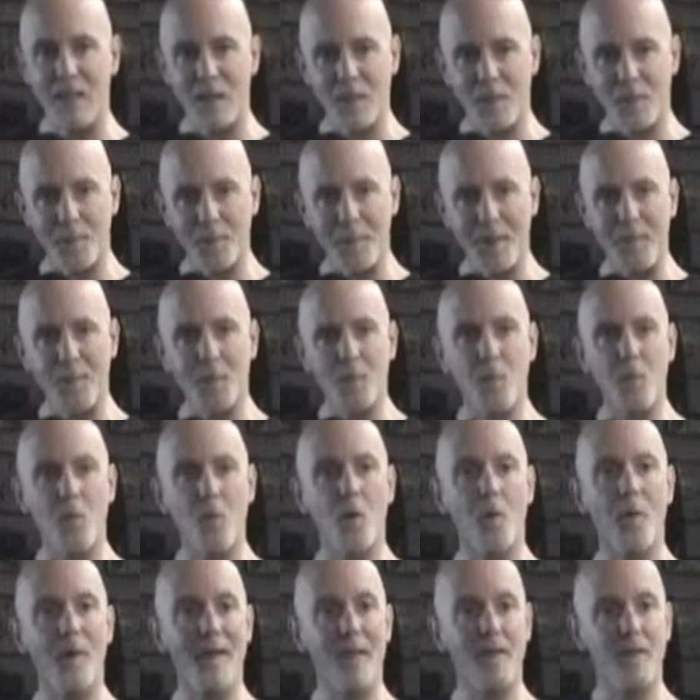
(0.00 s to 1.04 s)
there were people
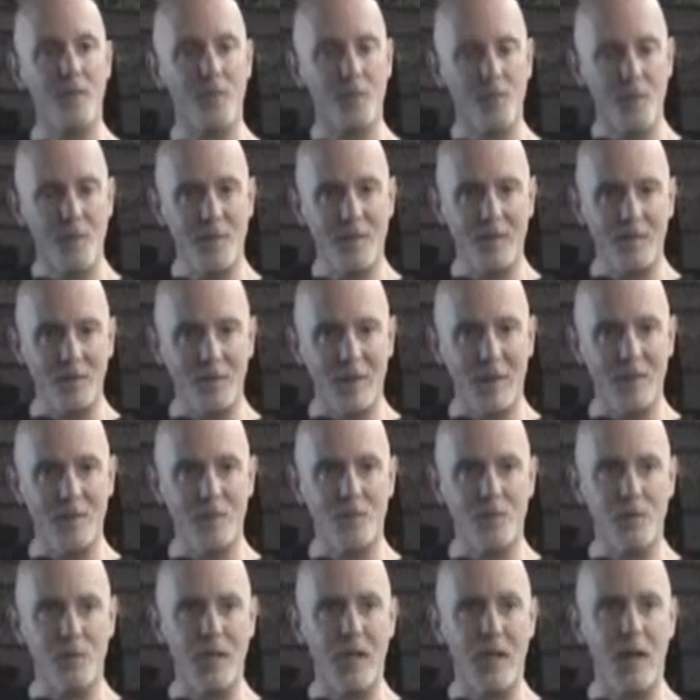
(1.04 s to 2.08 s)
going through this
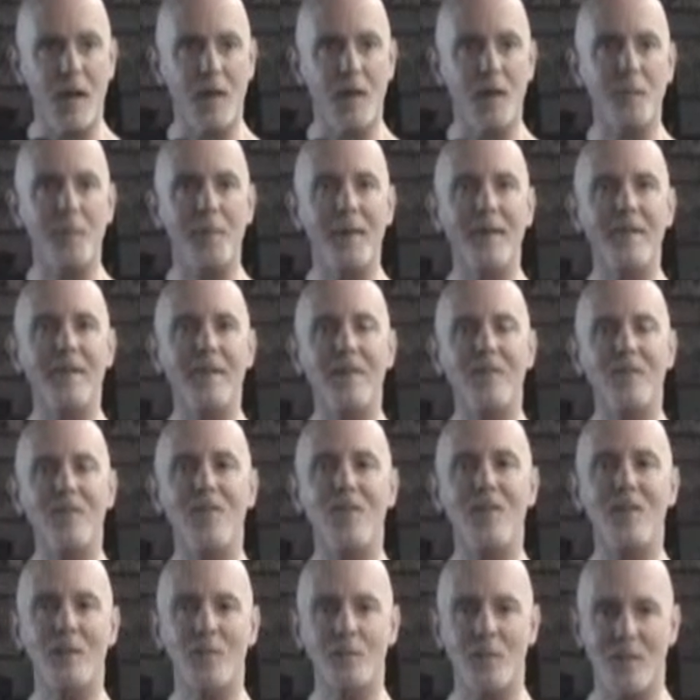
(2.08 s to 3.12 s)
central yard, but it doesn't
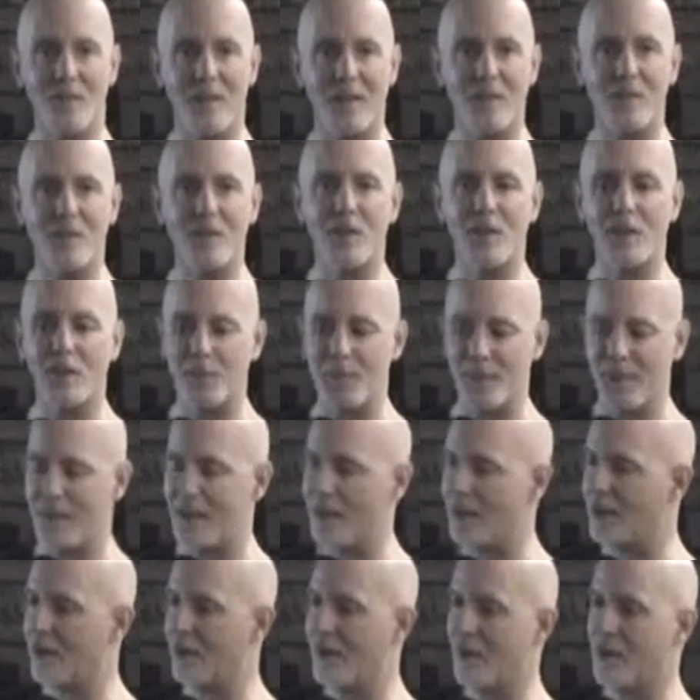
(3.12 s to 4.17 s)
seem to have necessarily been
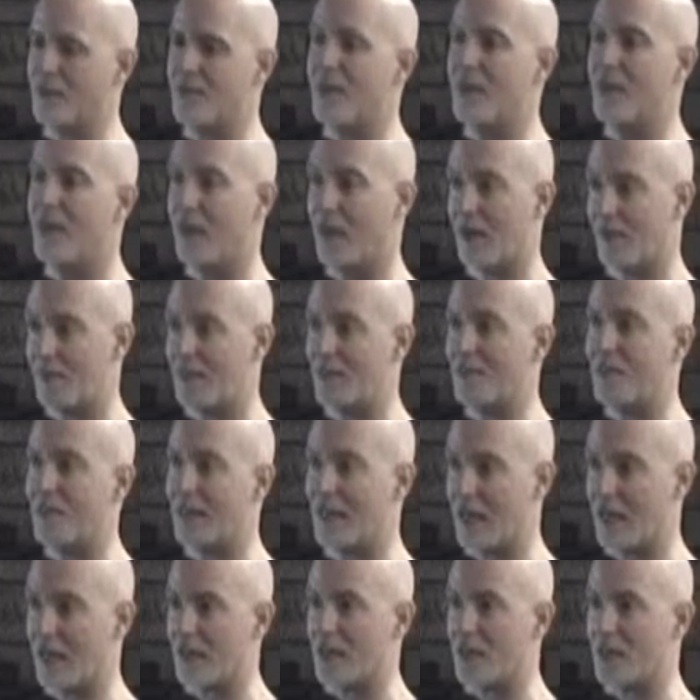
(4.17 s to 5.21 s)
an area of
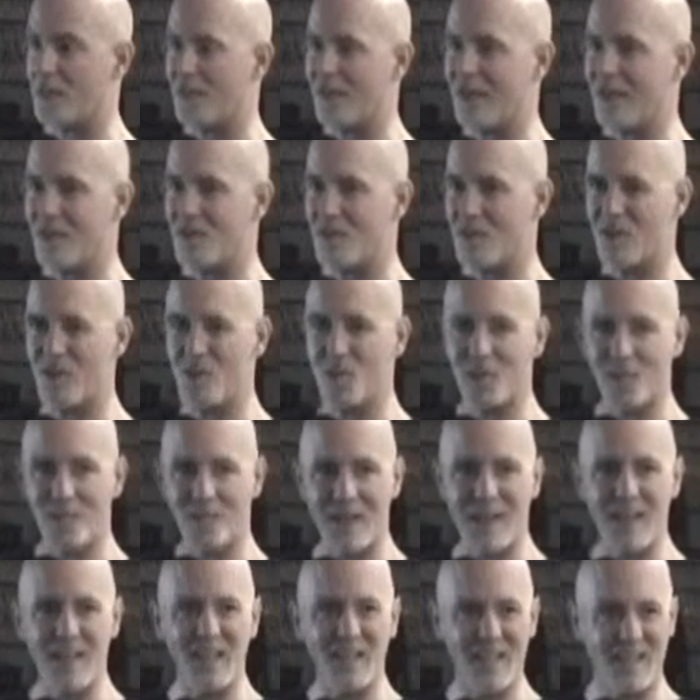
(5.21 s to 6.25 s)
everyday occupation. So it's
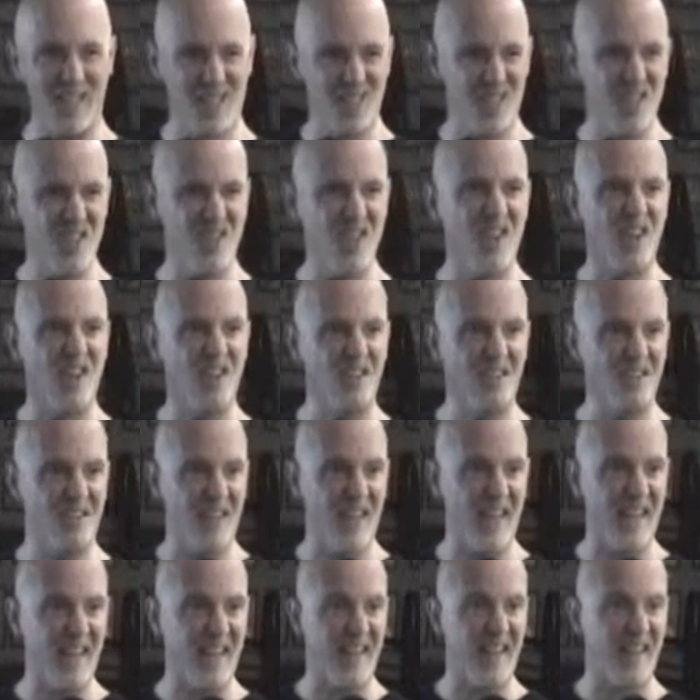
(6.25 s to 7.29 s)
kind of like the null
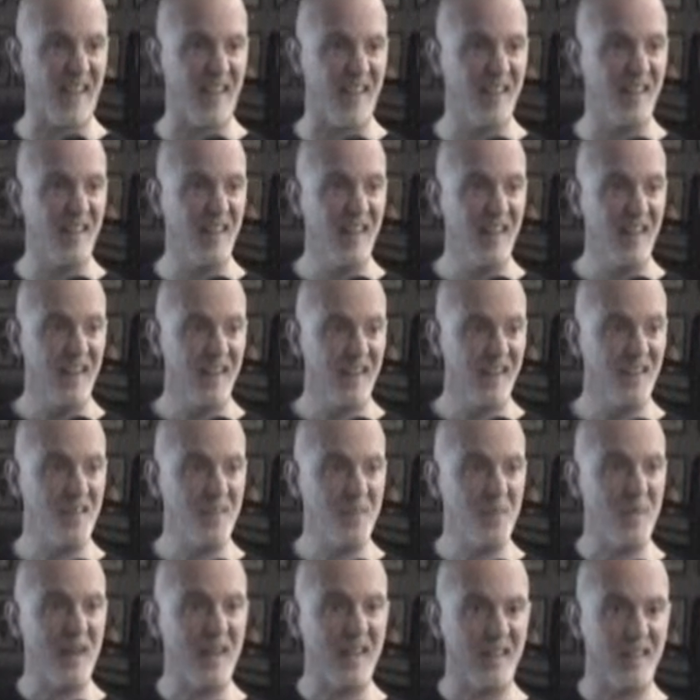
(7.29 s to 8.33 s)
set in our, this
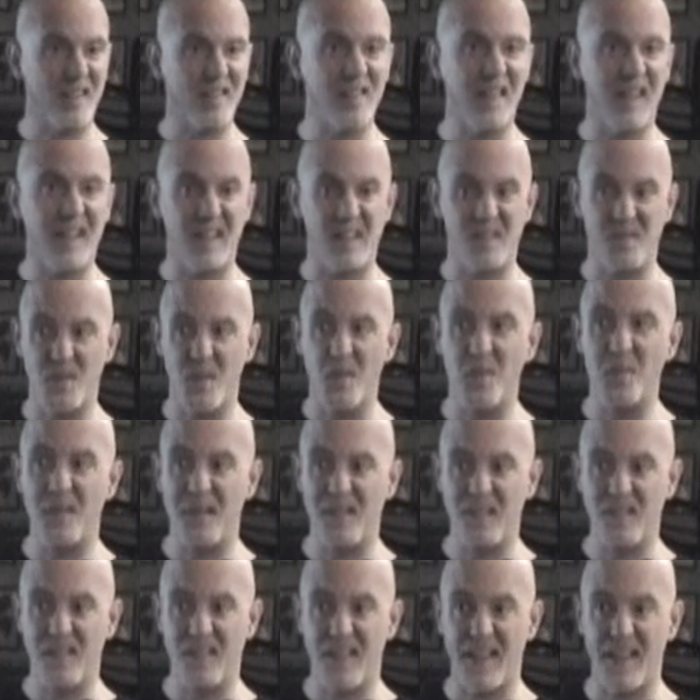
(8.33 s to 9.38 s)
is what it looks like if
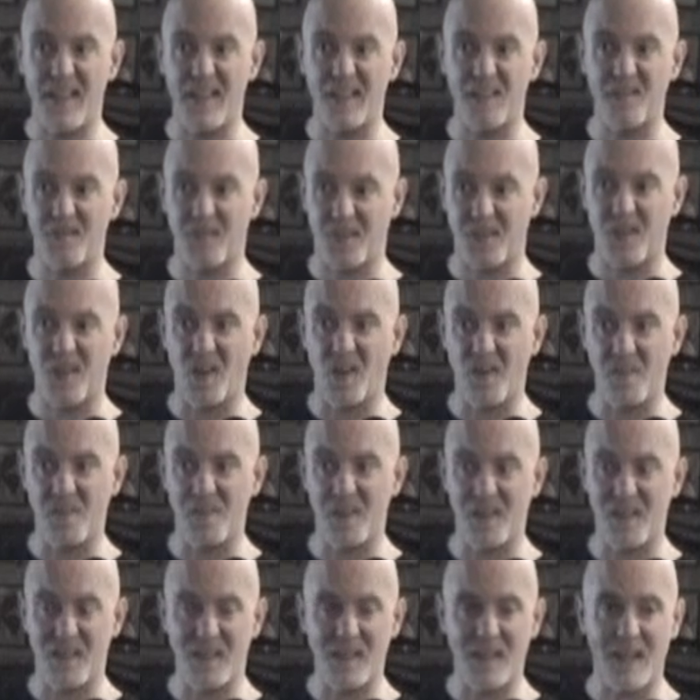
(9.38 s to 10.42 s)
nobody's there for a long
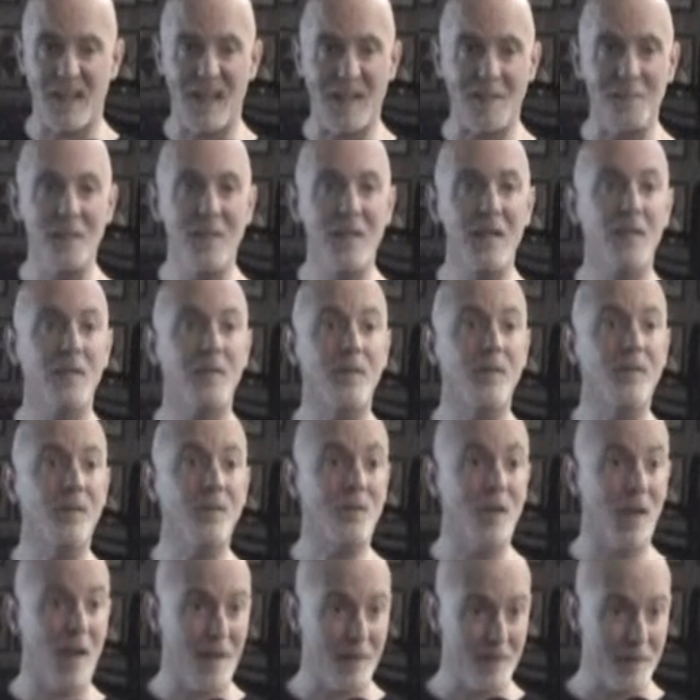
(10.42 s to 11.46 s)
period of time,
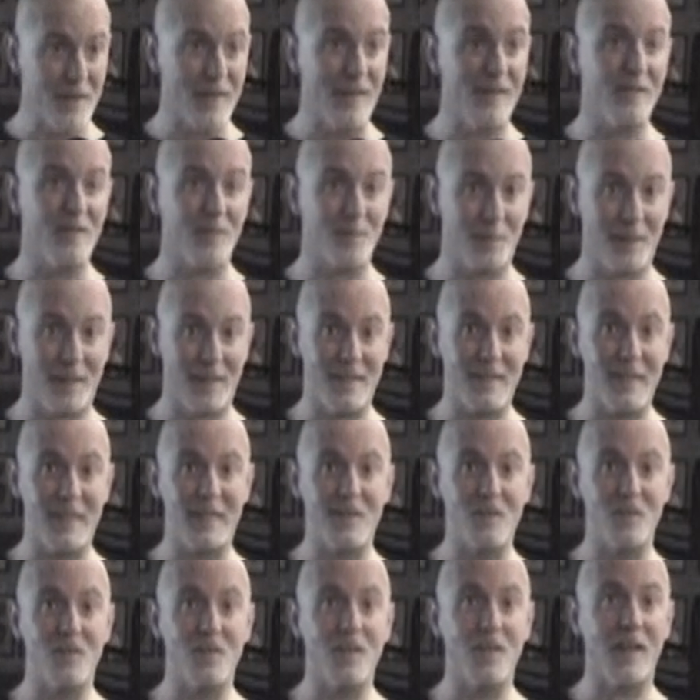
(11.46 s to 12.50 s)
versus other kinds of
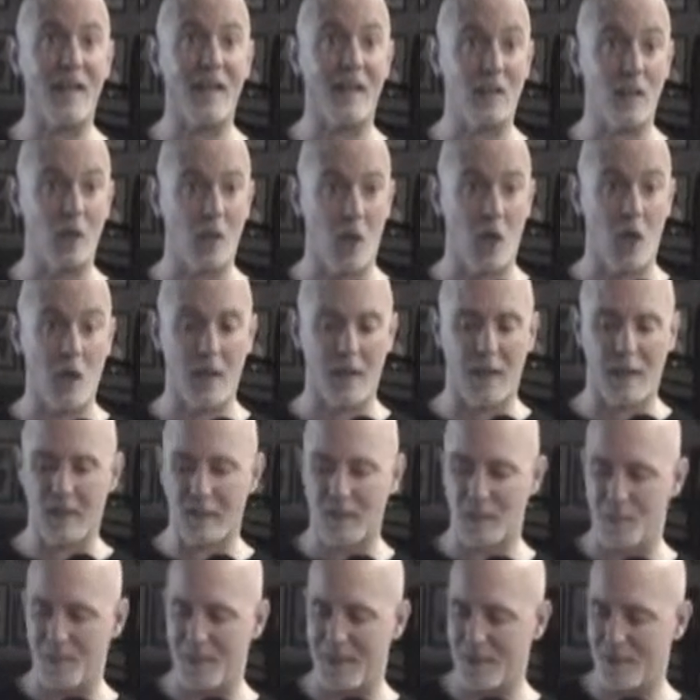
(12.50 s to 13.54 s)
plantations that had long
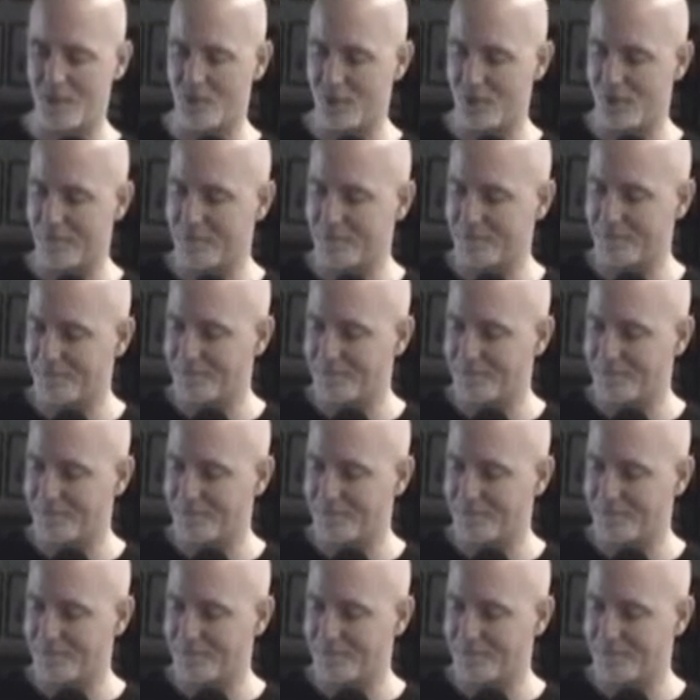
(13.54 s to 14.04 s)
occupation.